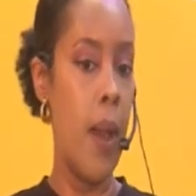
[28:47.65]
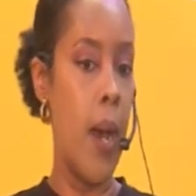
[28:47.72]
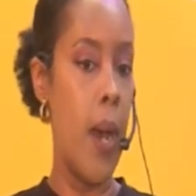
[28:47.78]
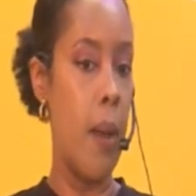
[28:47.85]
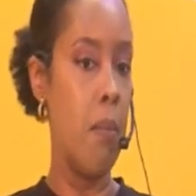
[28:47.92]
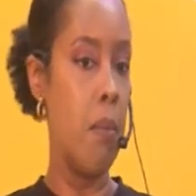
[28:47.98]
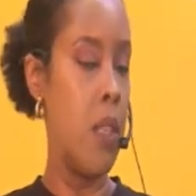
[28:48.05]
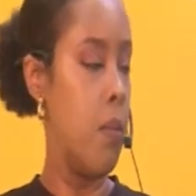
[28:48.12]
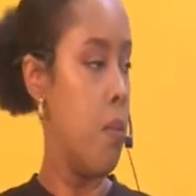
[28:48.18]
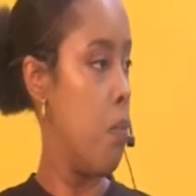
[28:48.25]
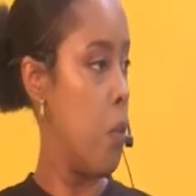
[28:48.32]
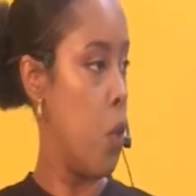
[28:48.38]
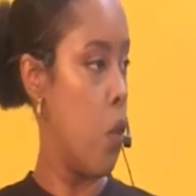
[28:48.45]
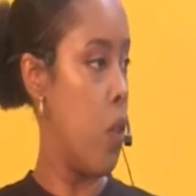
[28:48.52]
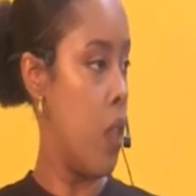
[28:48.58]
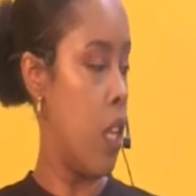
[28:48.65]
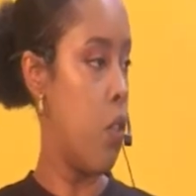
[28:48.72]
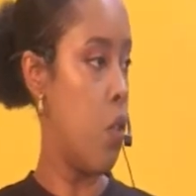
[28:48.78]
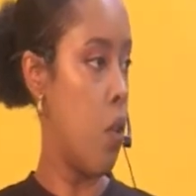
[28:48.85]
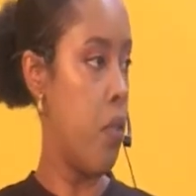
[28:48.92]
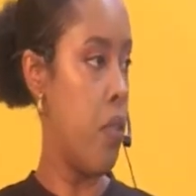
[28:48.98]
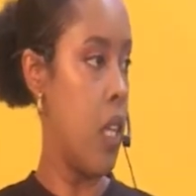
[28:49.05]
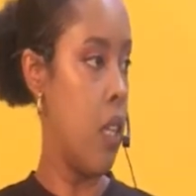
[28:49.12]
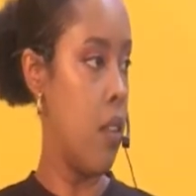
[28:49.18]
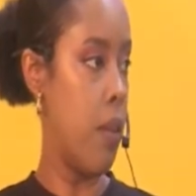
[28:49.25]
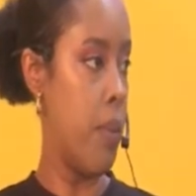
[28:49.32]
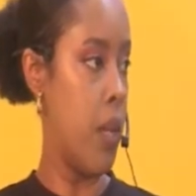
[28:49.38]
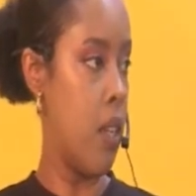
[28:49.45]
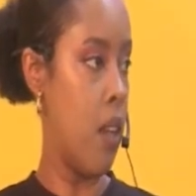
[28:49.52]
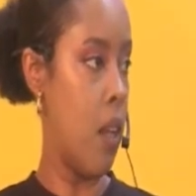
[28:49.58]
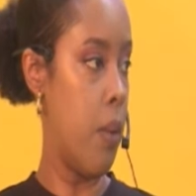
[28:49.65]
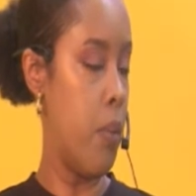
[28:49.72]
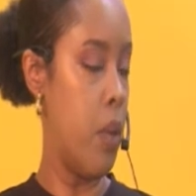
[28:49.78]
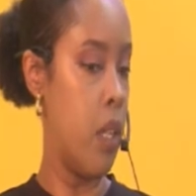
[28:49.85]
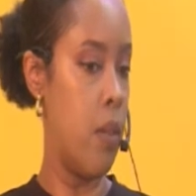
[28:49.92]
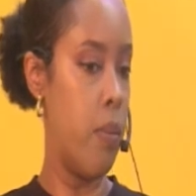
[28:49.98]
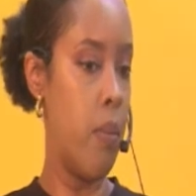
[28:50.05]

That sort of thing is a bit deliberate.